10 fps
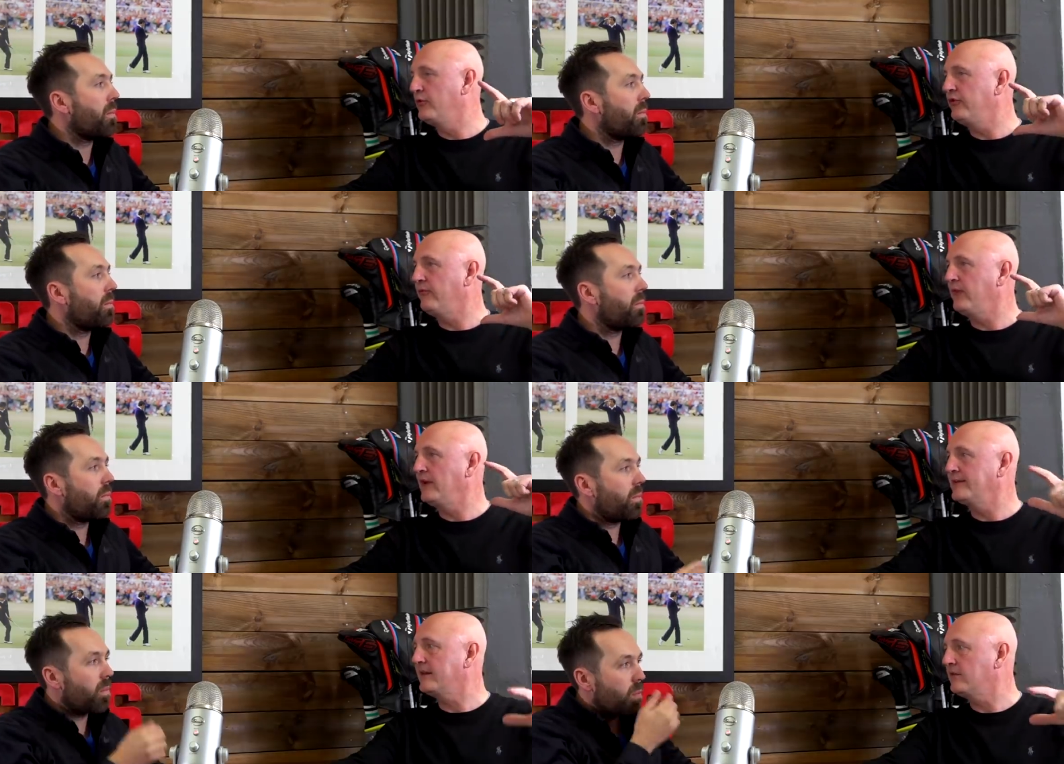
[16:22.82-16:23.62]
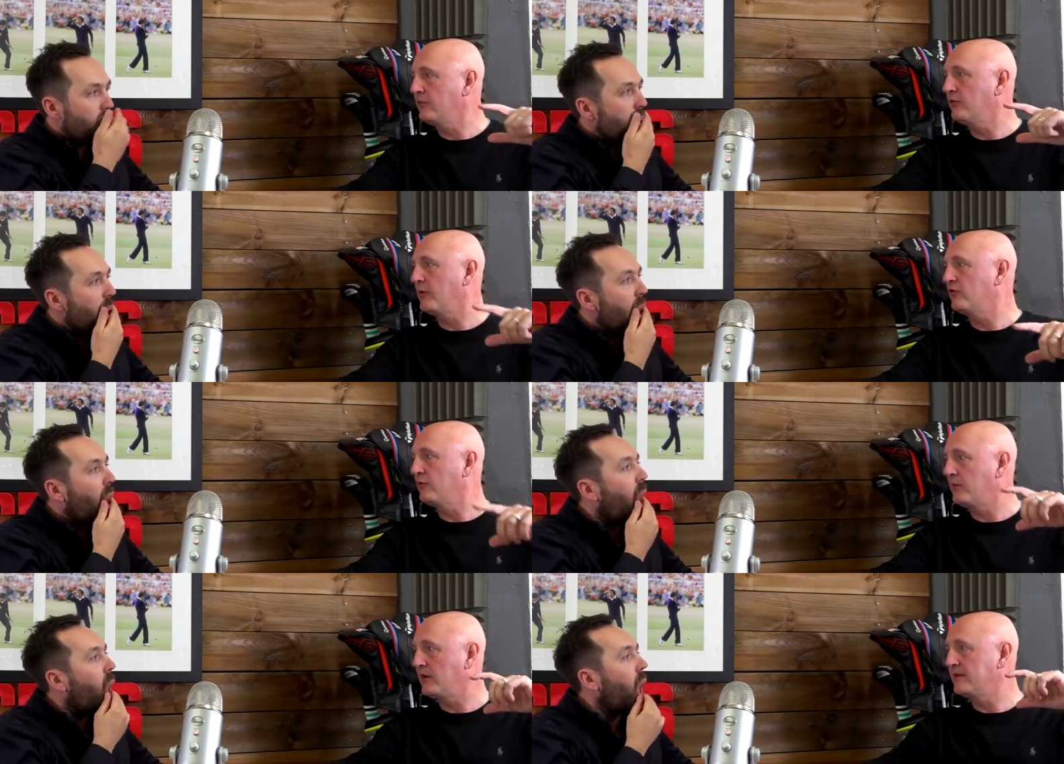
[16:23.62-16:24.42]
Speaker 1: Do you feel a sense of
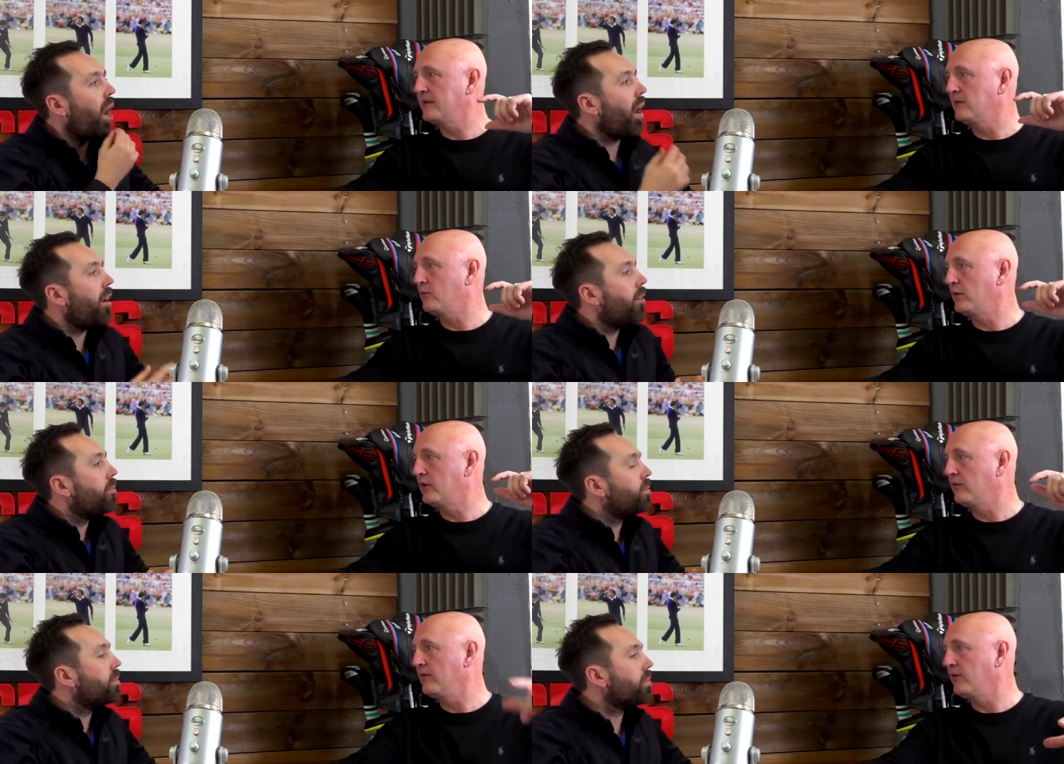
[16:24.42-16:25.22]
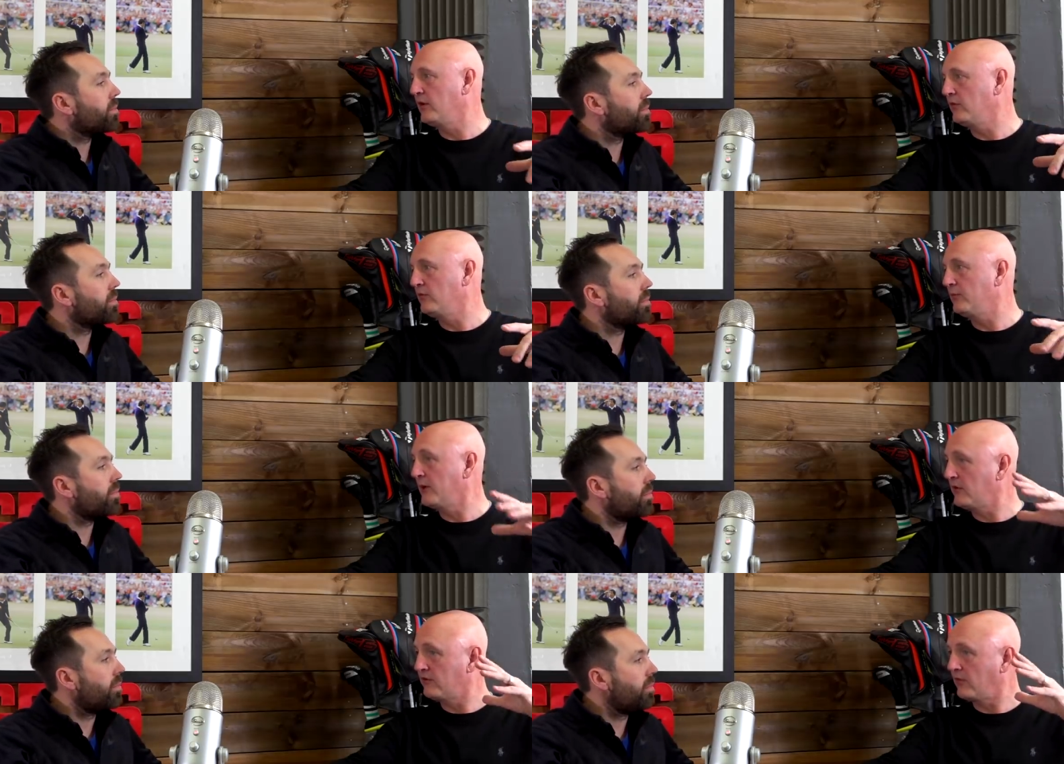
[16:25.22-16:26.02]
responsibility with the reviews?
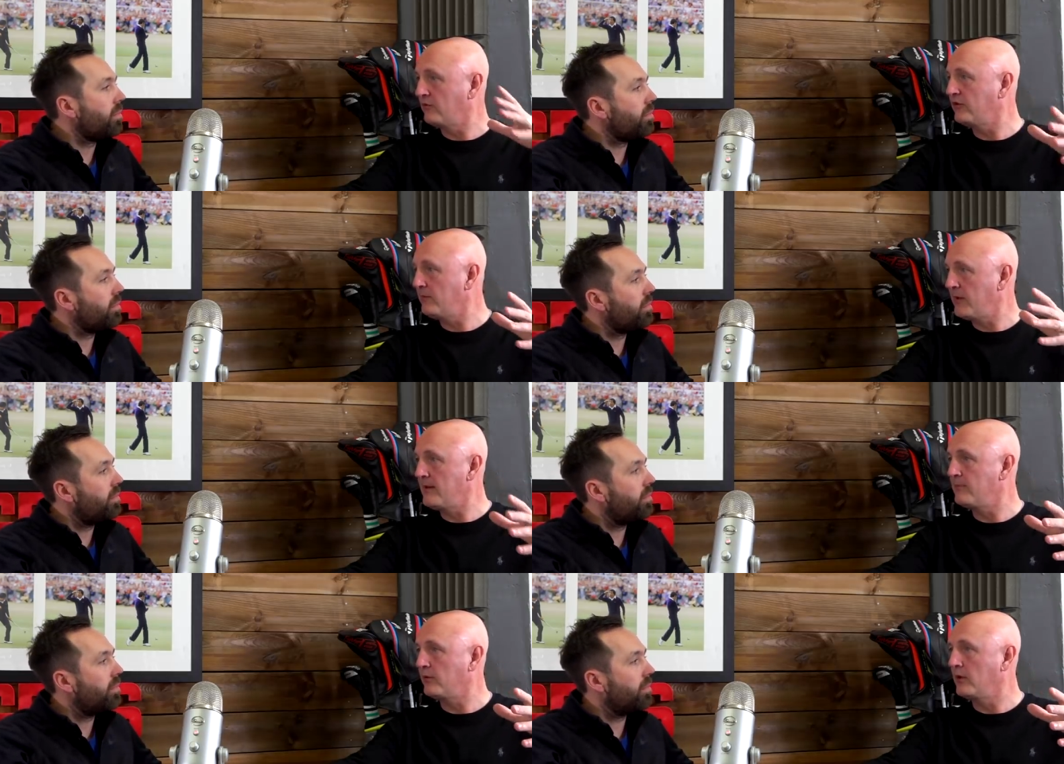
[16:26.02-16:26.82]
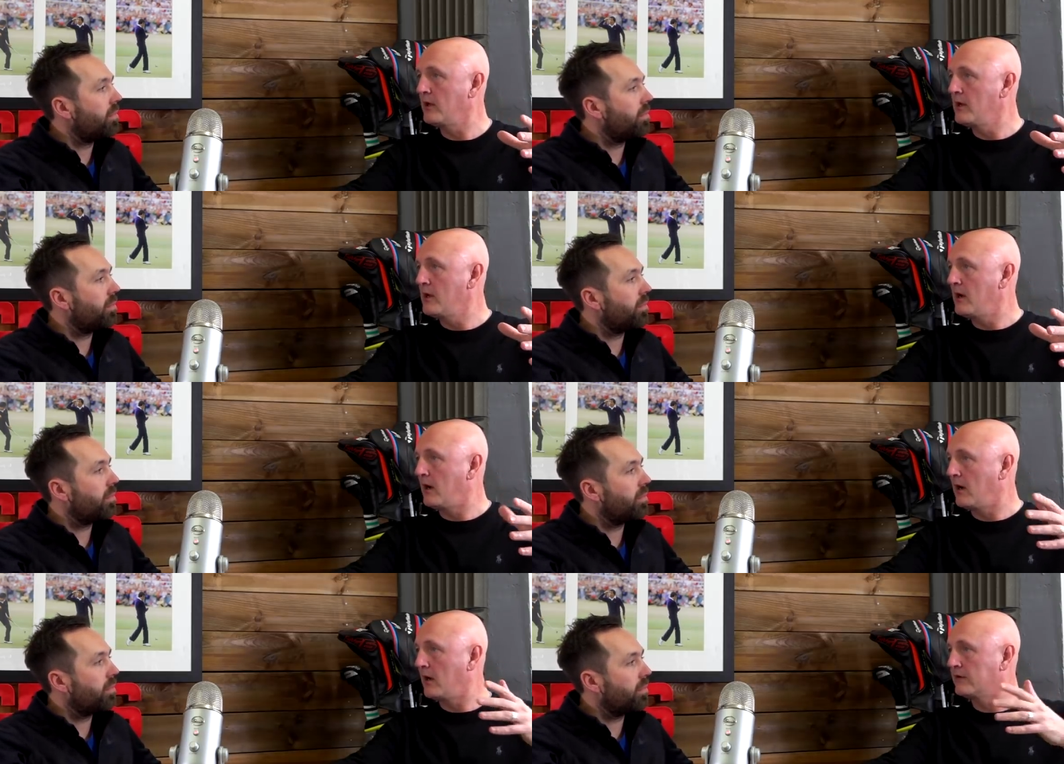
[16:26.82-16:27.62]
Because obviously people
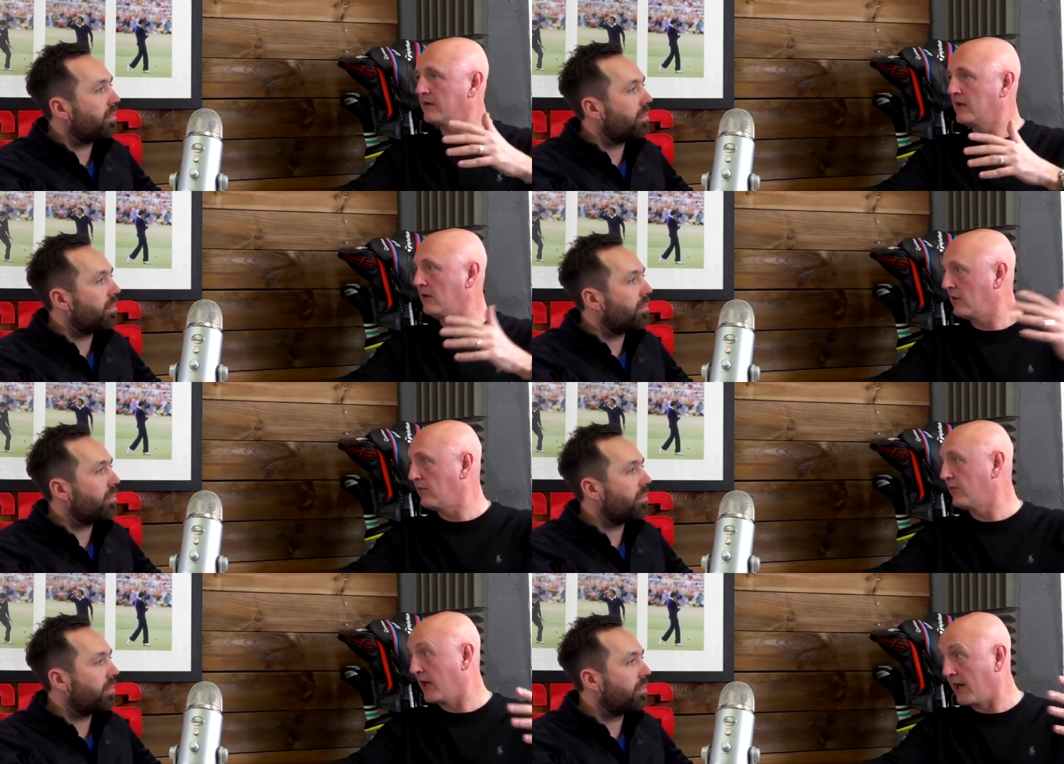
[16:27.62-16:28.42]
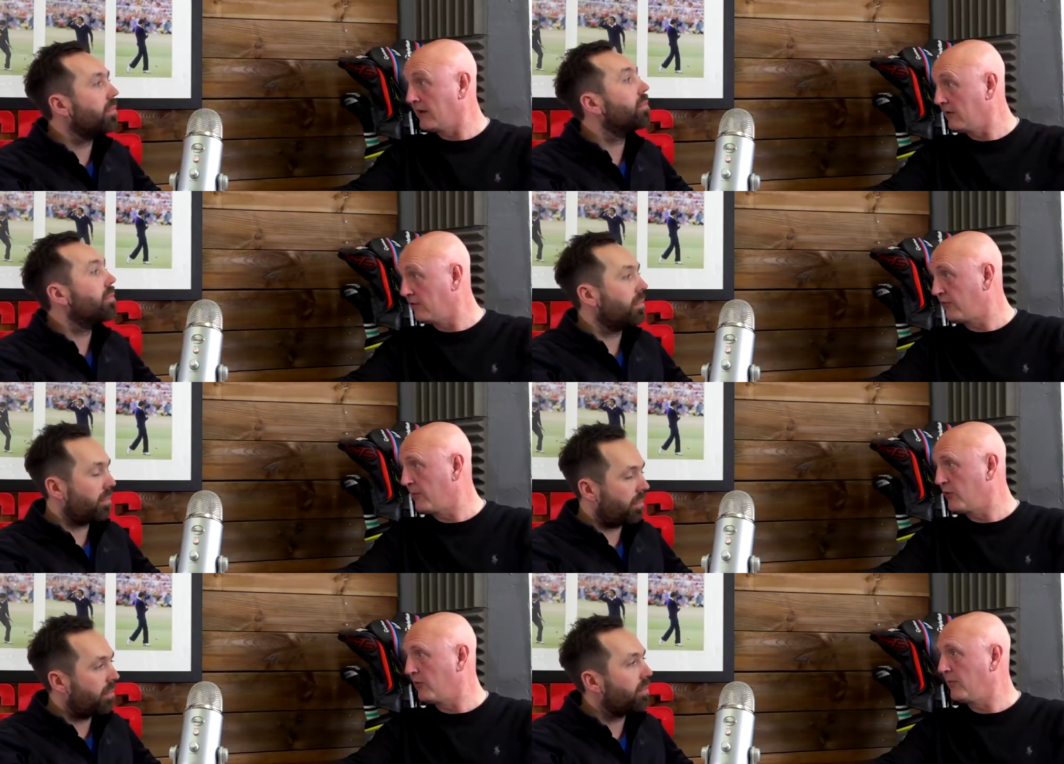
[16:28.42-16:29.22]
take a lot of guidance
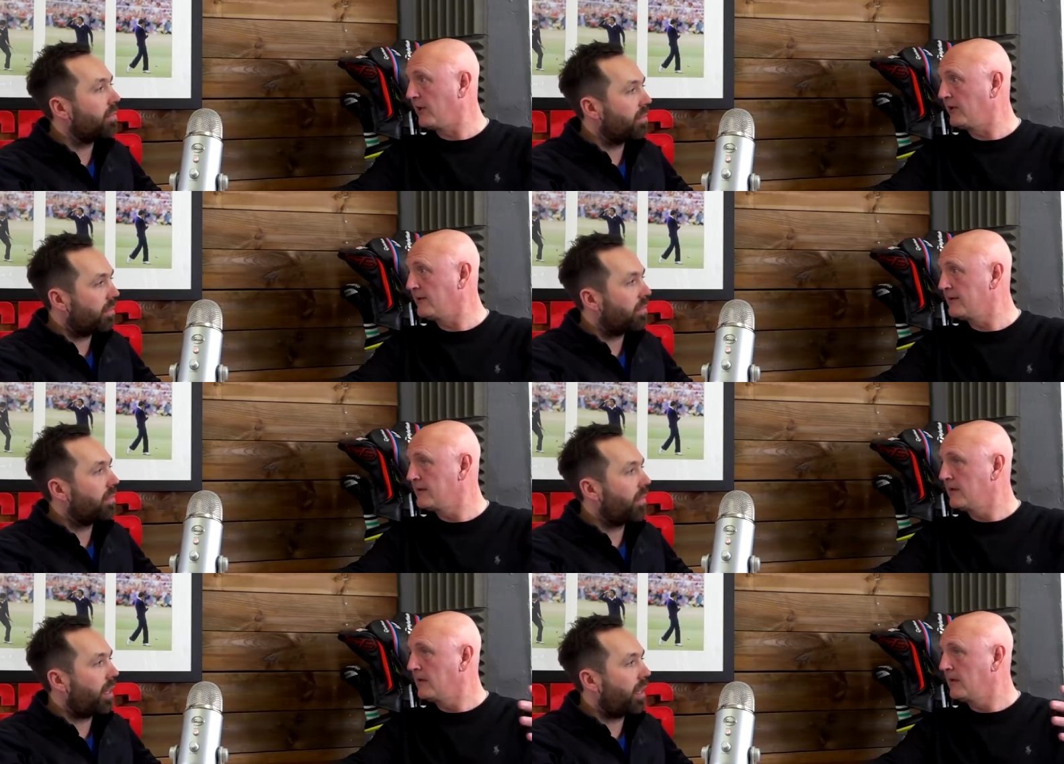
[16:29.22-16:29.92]
from your opinion.